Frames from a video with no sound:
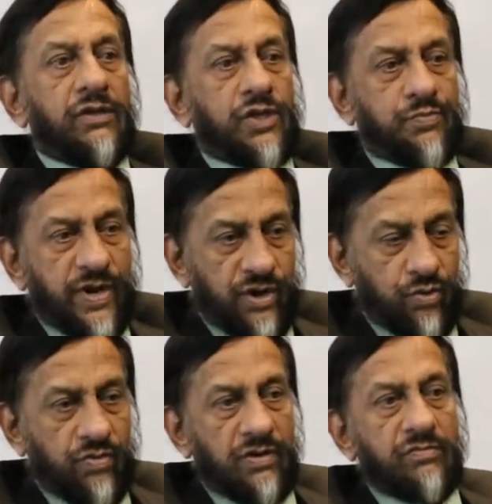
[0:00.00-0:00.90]
spread
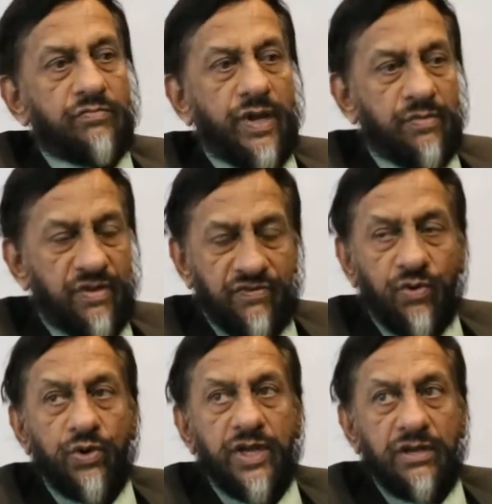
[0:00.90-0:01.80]
over maybe
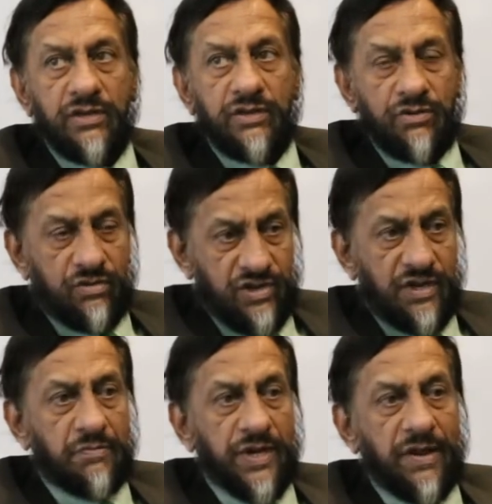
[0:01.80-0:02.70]
4 years or
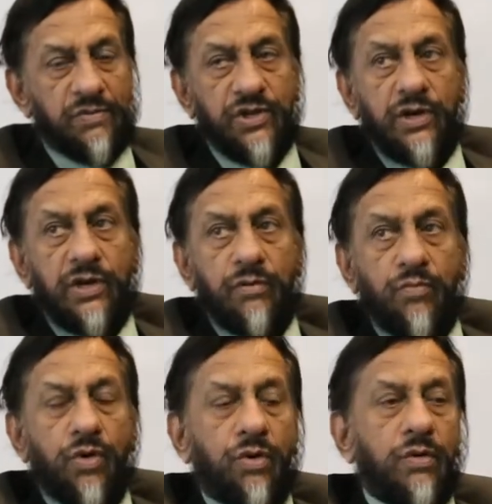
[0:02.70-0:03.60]
sometimes a little
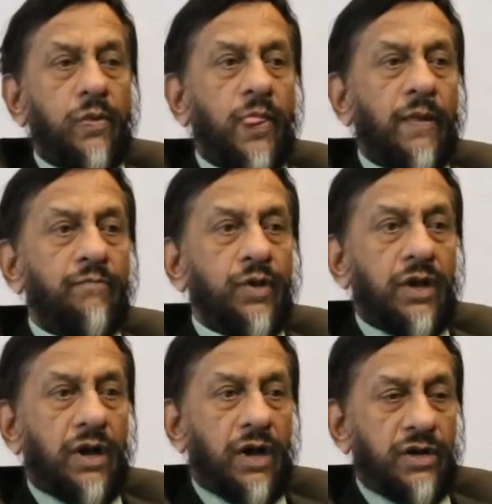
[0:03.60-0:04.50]
more,
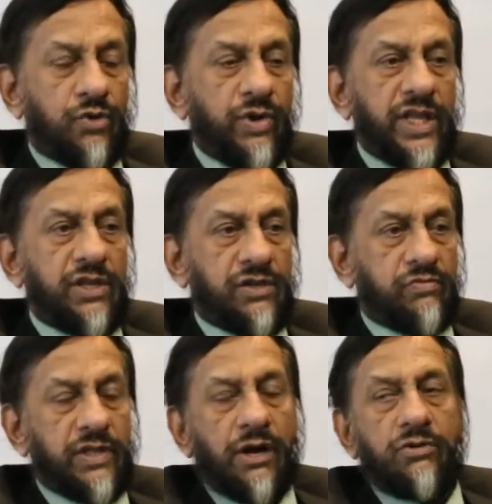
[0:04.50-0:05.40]
are doing this
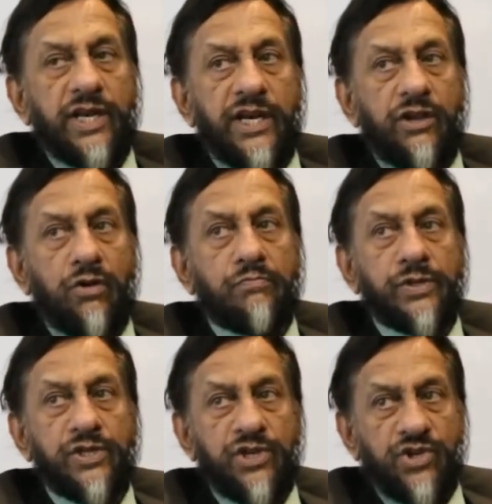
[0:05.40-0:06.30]
without any
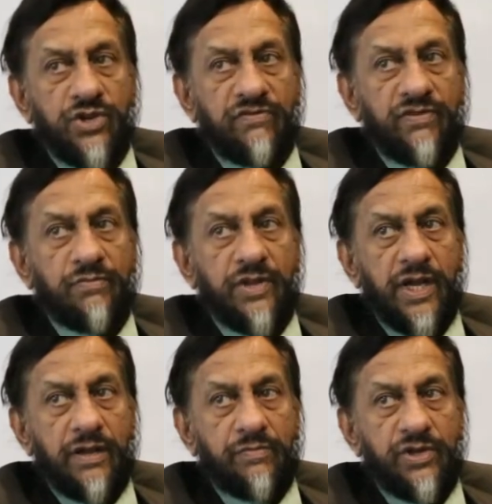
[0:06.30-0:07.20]
compensation from the
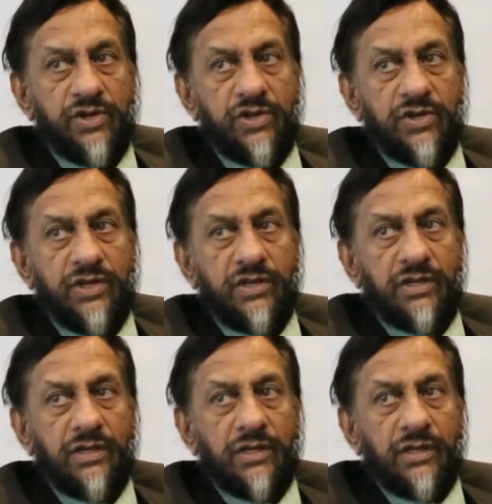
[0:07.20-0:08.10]
IPCC.
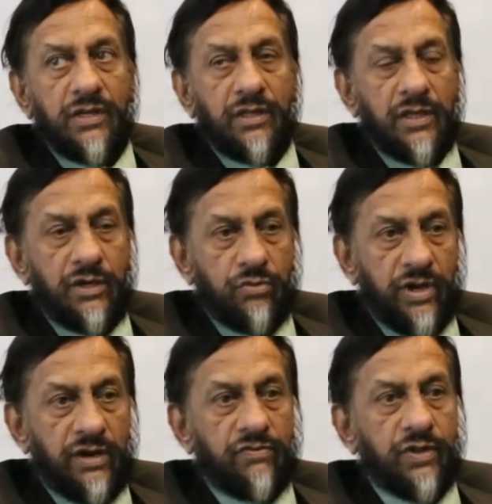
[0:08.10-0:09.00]
They're
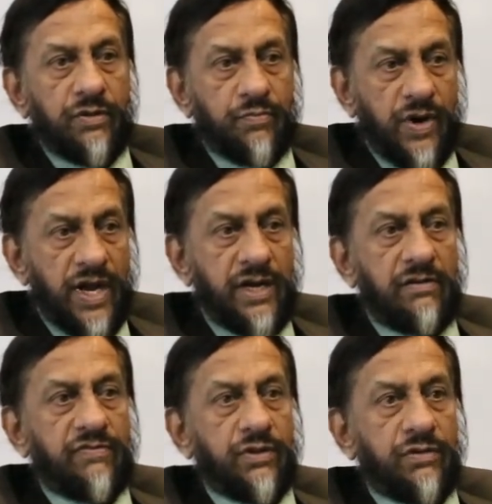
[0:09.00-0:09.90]
doing it for the
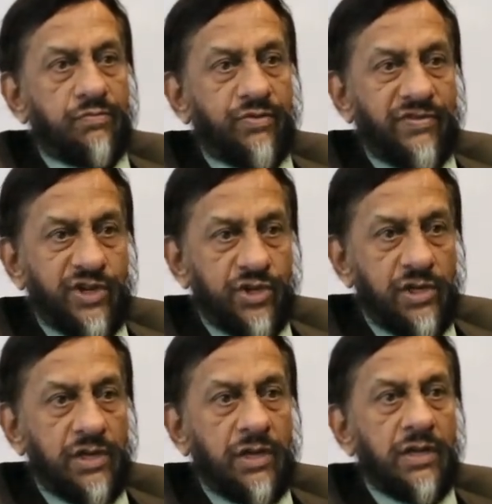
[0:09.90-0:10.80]
pride, for the
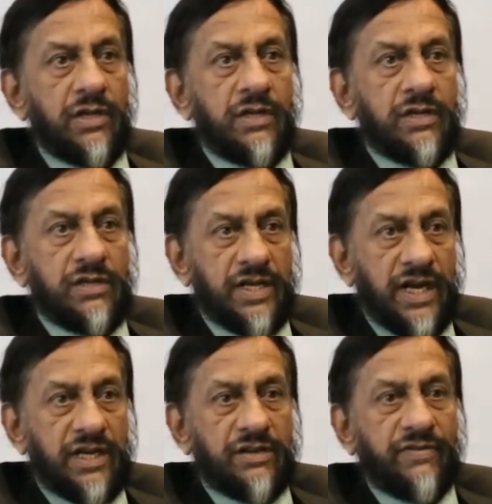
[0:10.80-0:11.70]
professional
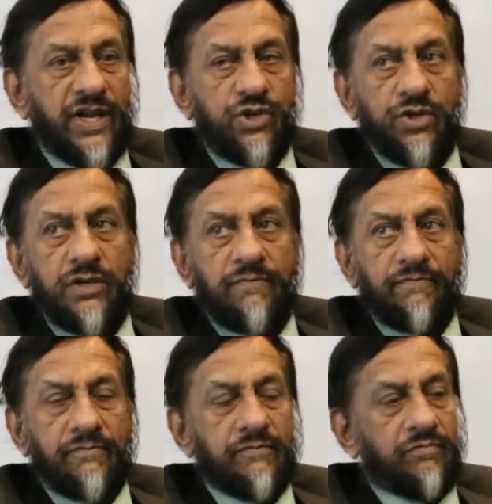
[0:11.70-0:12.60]
satisfaction,
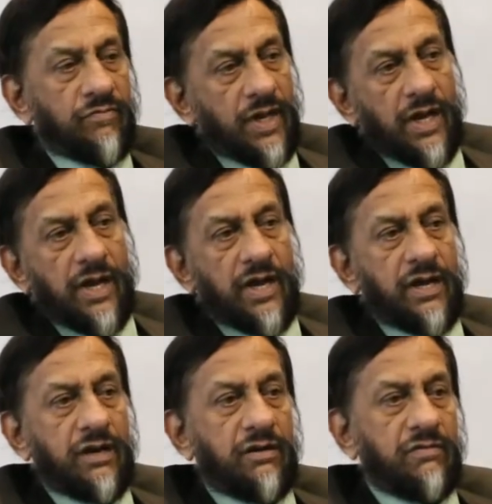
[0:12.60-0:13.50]

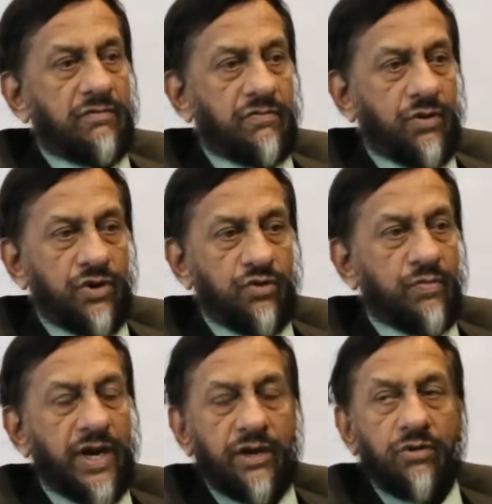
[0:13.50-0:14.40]
and what you
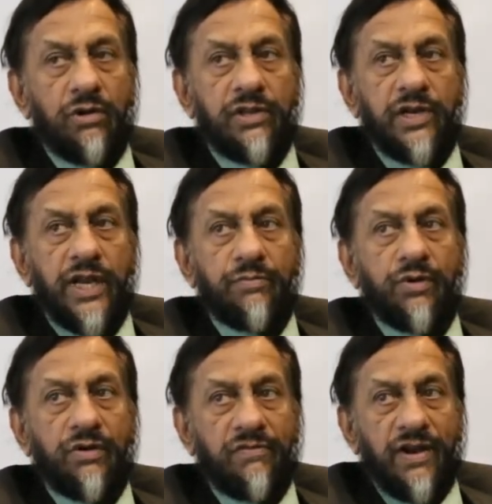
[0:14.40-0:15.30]
might call the
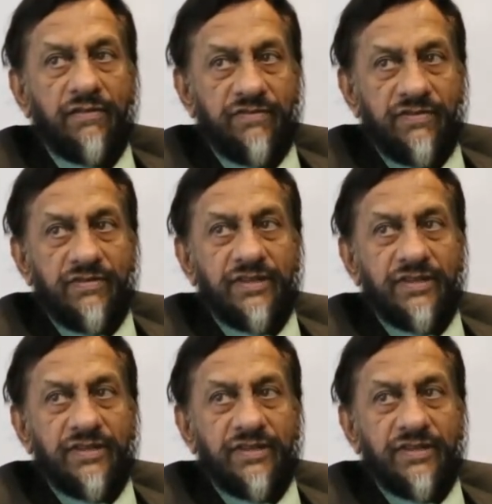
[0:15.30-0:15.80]
labor of love.